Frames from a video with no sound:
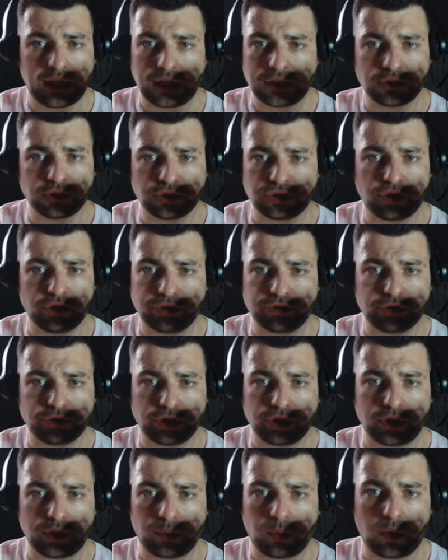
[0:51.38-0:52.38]
I just don't
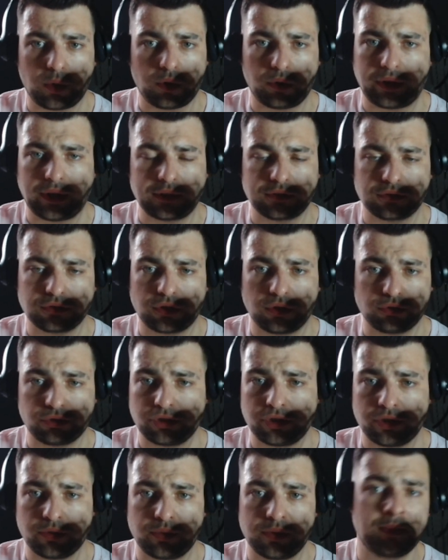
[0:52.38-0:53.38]
know what that's got to
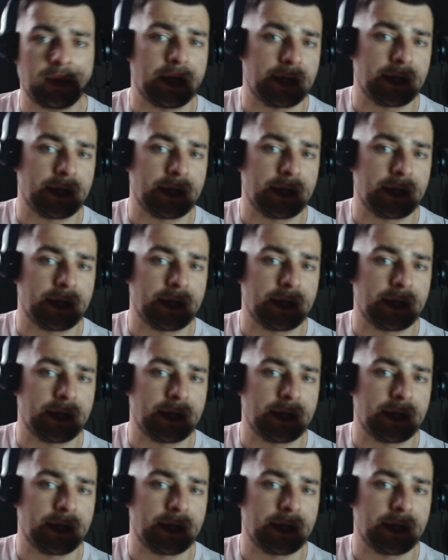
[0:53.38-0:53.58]
do with my